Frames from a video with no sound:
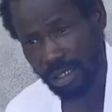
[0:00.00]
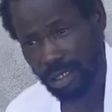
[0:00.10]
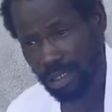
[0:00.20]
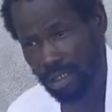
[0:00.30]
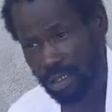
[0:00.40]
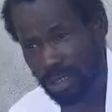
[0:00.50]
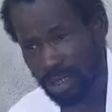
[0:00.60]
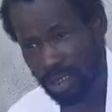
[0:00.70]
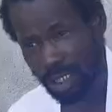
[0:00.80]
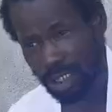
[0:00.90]
Oh
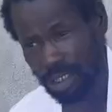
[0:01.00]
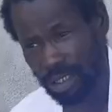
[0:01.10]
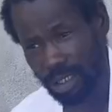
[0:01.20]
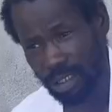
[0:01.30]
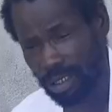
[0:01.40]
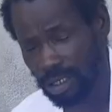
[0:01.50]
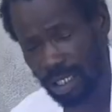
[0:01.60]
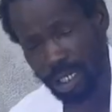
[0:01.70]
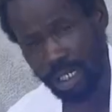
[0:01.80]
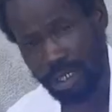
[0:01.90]
give it to you,
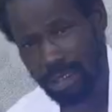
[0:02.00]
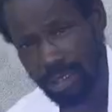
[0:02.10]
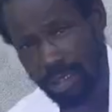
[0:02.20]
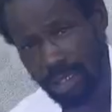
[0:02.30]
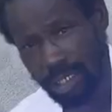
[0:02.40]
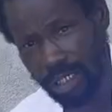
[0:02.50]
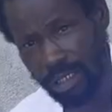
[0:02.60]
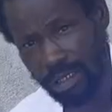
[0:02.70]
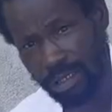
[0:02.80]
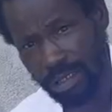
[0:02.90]
panhandling? Yeah.
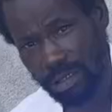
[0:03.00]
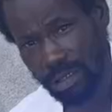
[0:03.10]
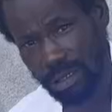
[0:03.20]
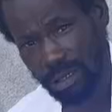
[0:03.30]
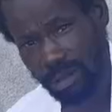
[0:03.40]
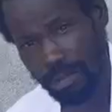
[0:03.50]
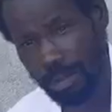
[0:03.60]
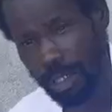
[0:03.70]
yeah.